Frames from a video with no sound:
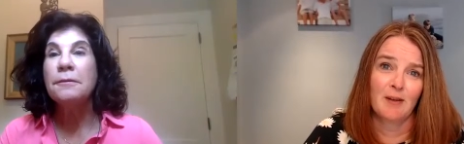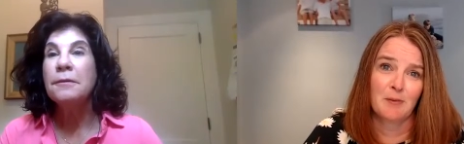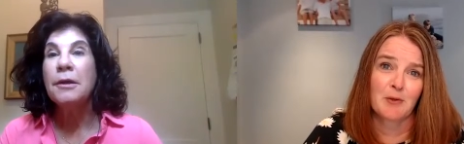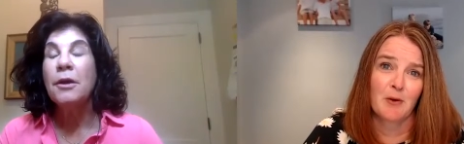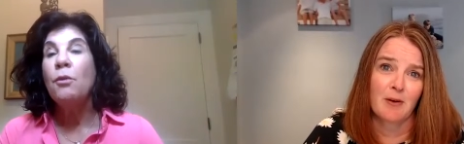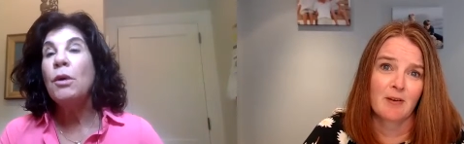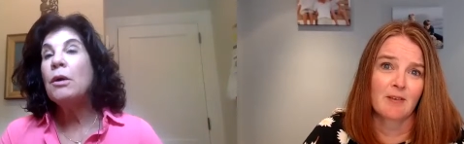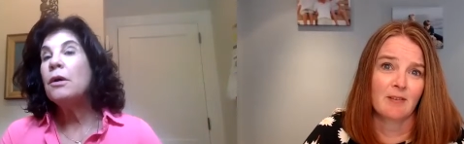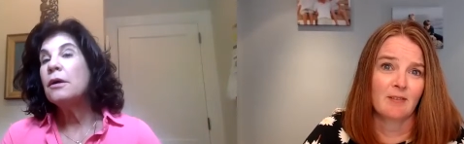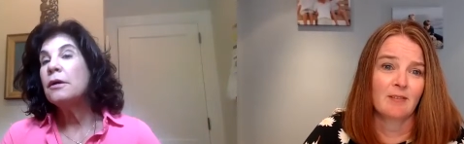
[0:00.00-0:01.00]
Speaker 1: It was hard.
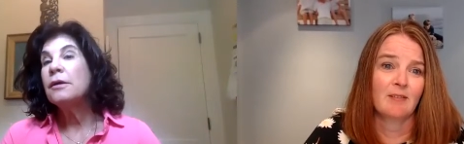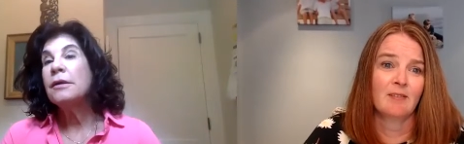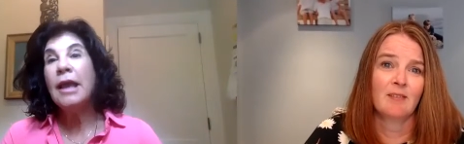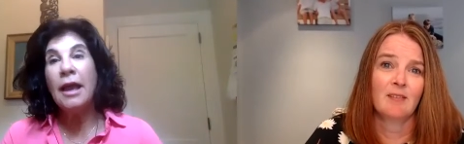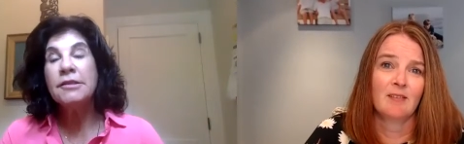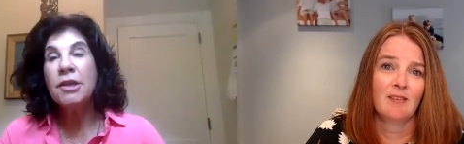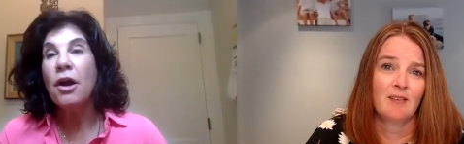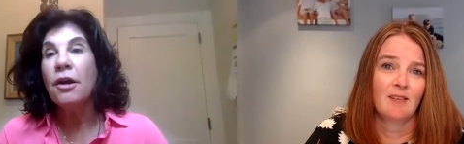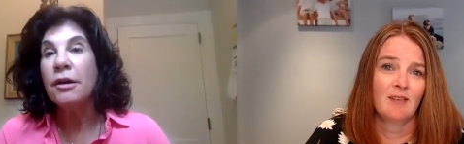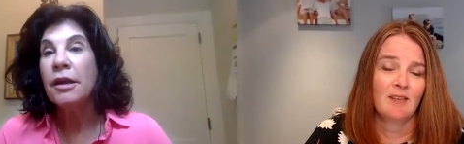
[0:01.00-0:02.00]
Yeah, it's
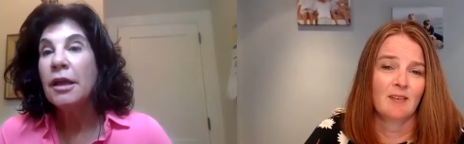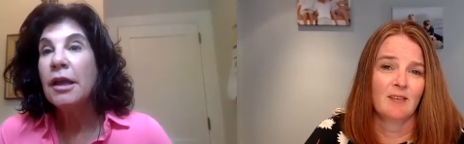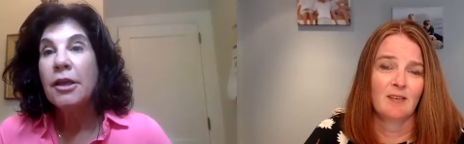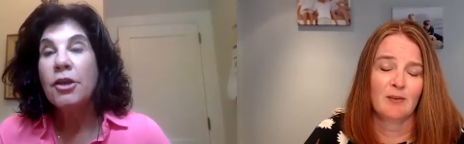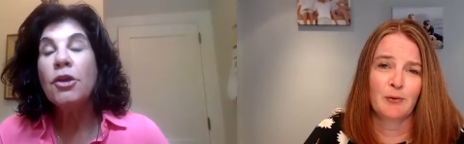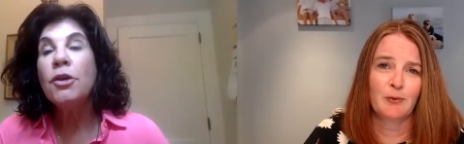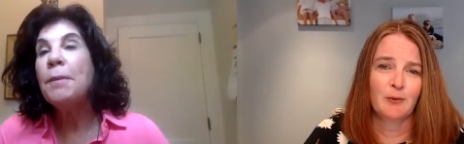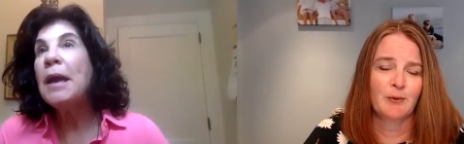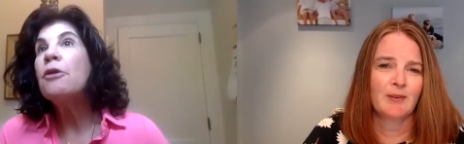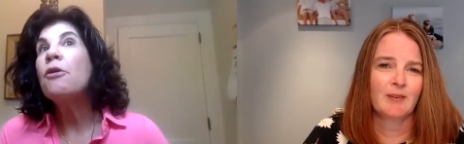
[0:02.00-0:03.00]
hard. You're
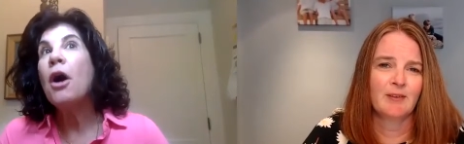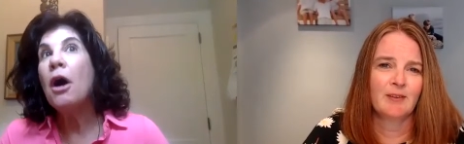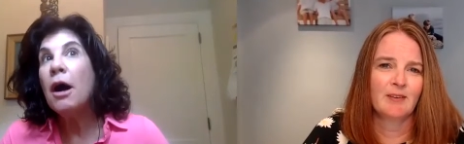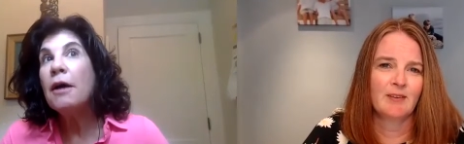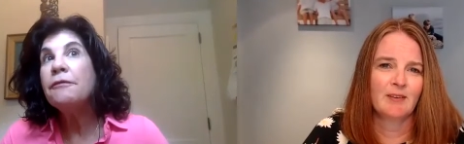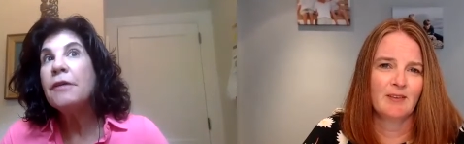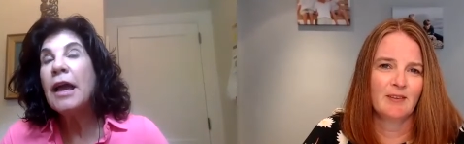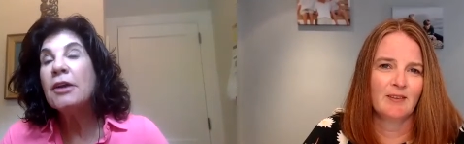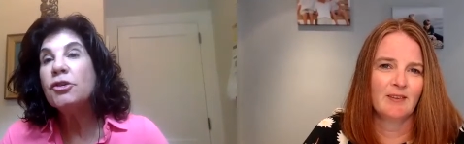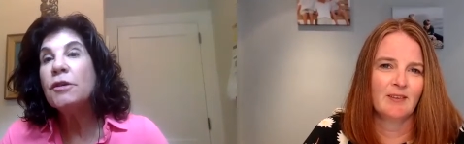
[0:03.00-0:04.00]
better off
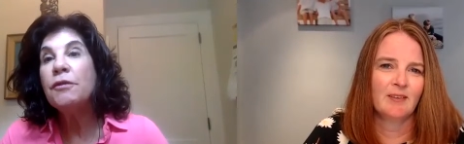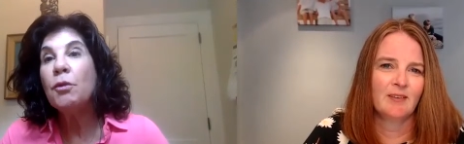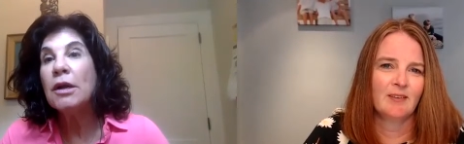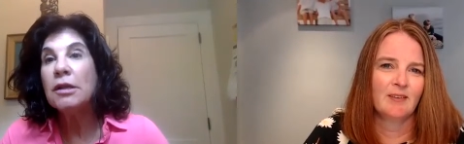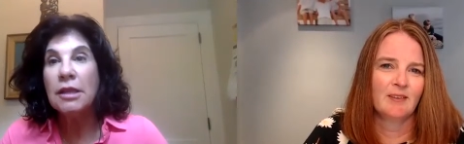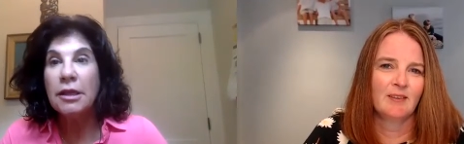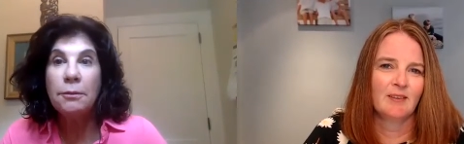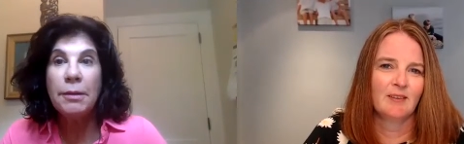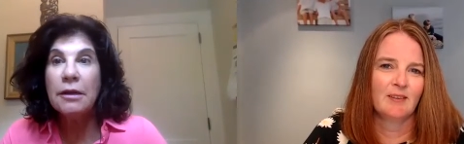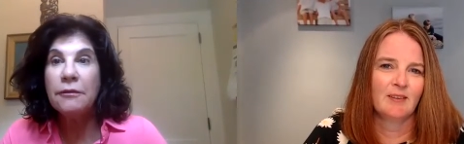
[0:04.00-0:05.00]
actually if you want a little
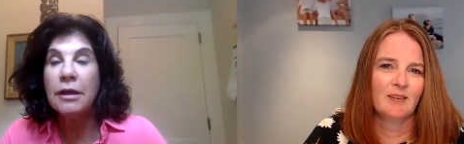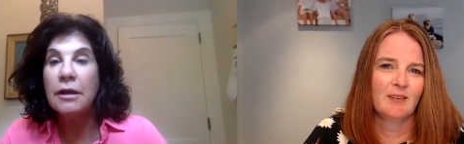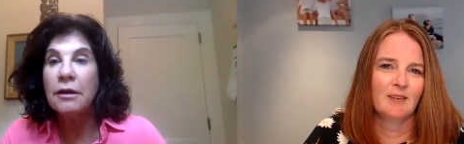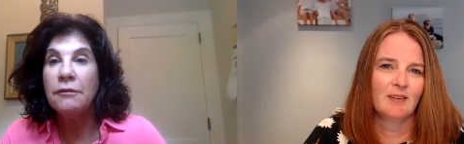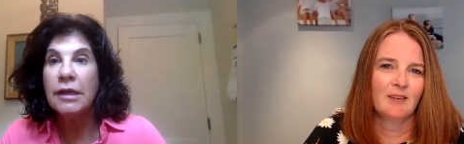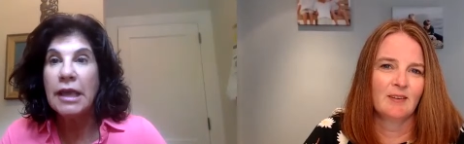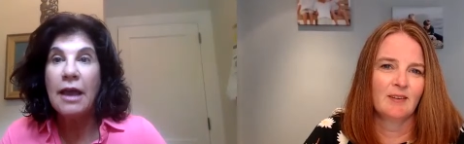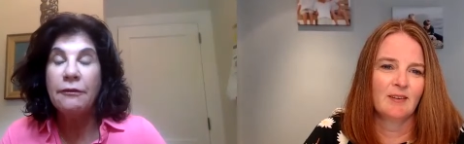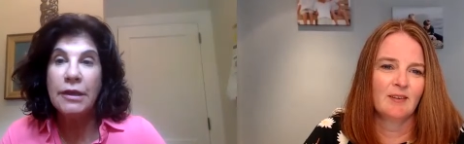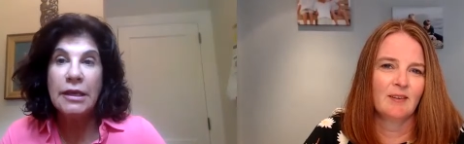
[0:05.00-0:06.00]
bit of a of a
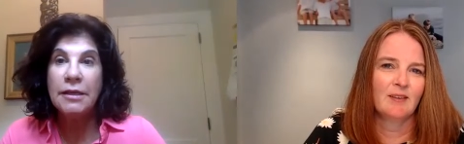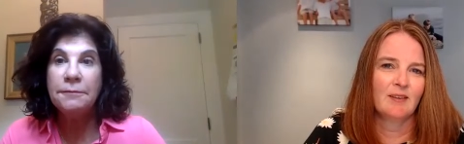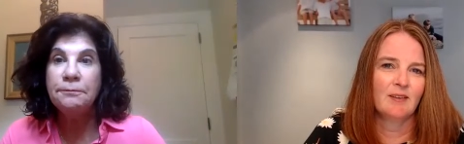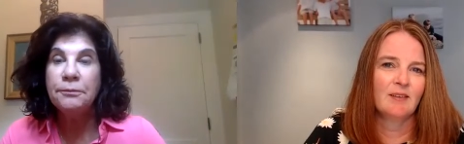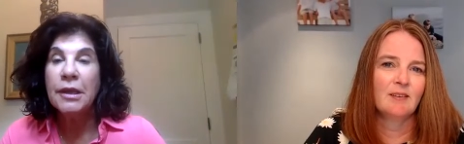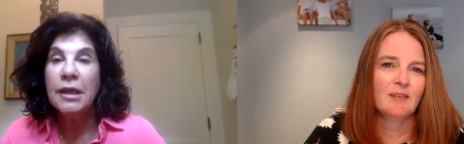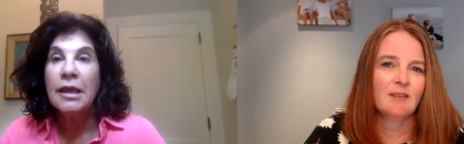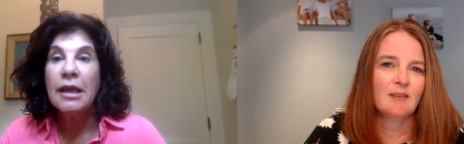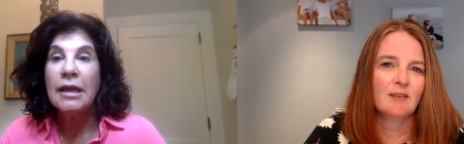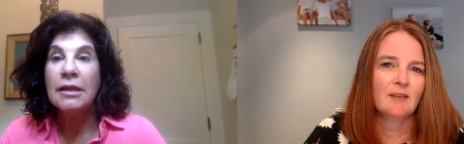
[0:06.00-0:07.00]
caffeine
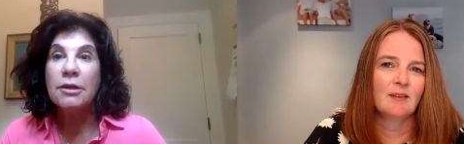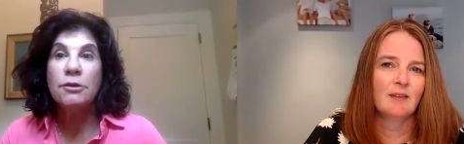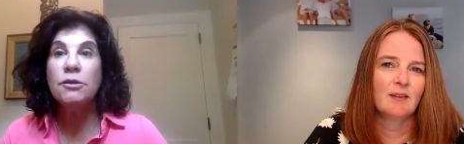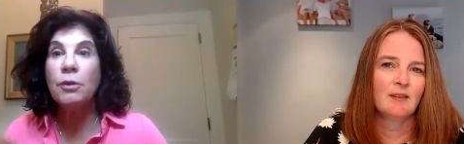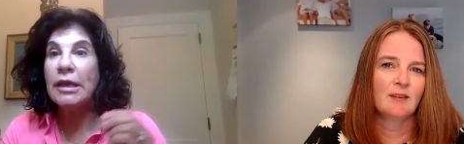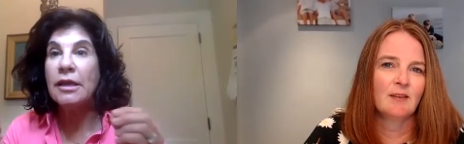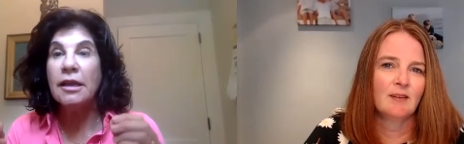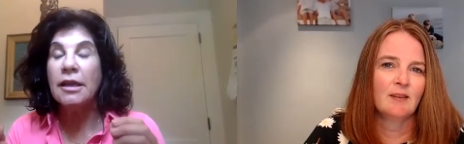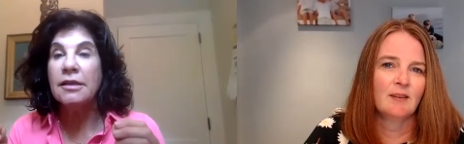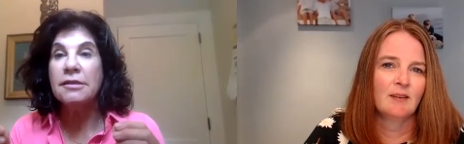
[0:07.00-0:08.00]
and a little sweet
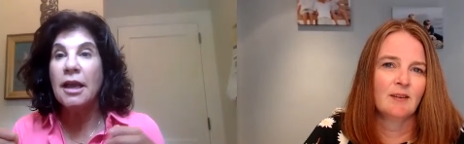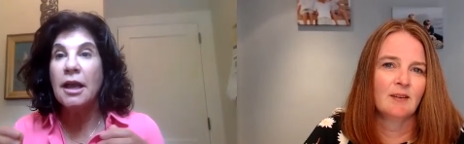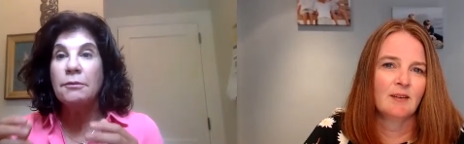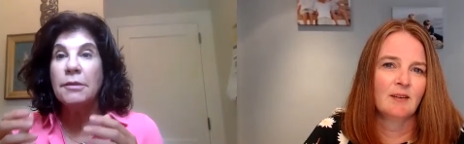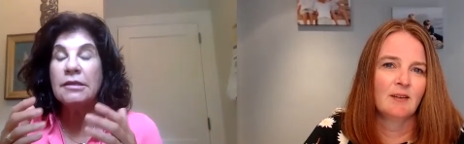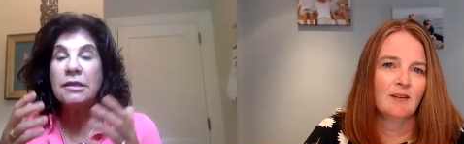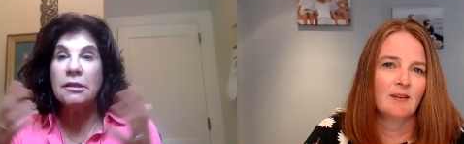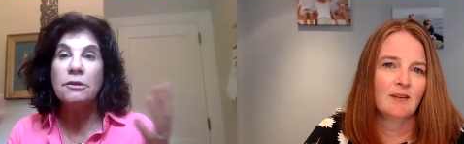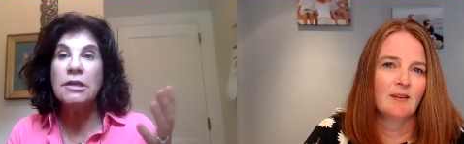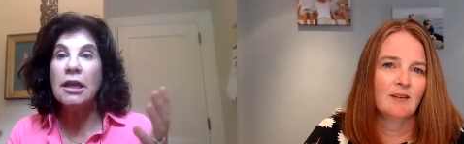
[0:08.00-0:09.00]
is um, is a
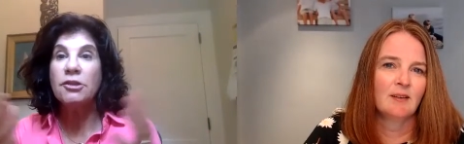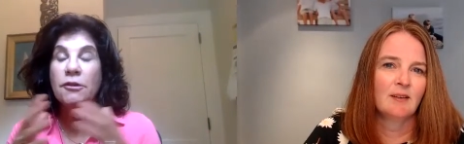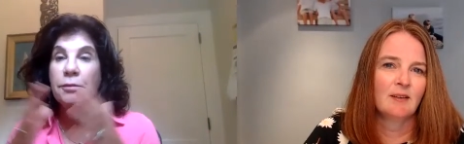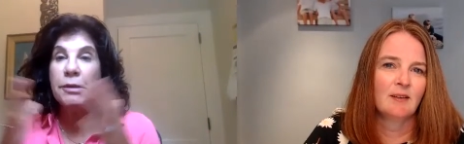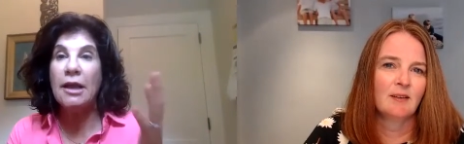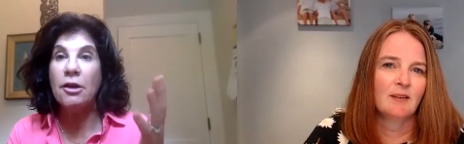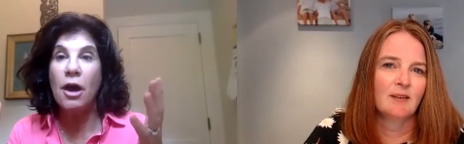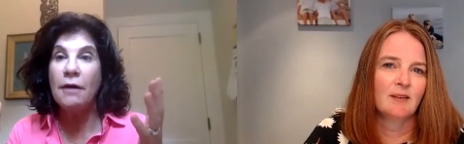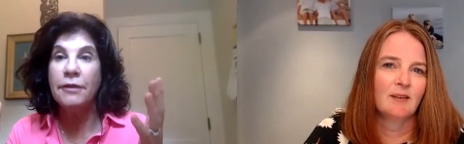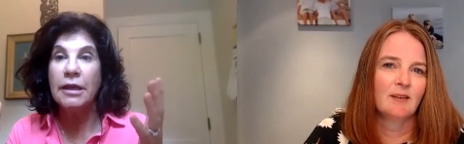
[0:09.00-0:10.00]
little touch of black
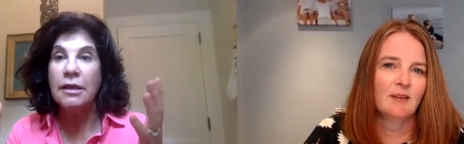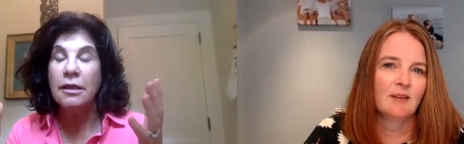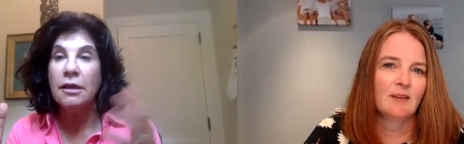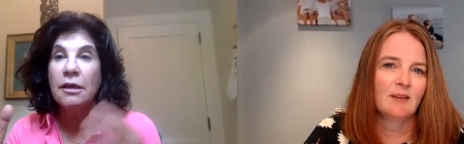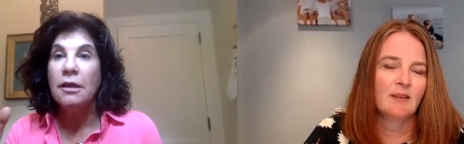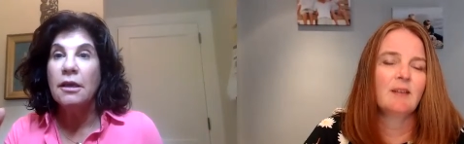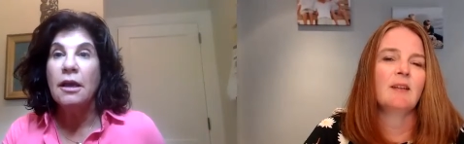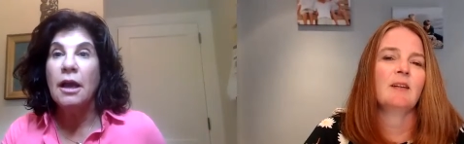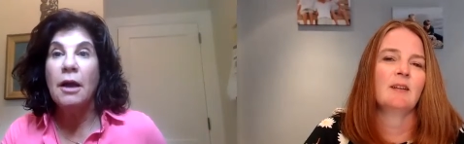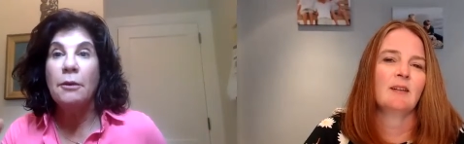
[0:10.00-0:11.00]
coffee
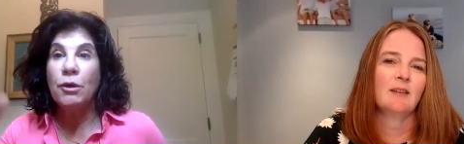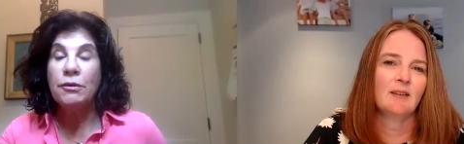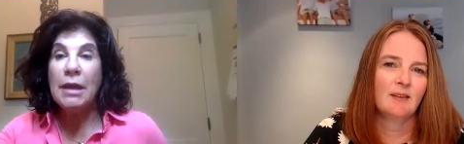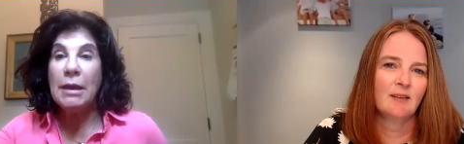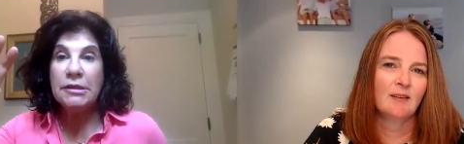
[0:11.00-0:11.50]
mm-hmm. uh, with maybe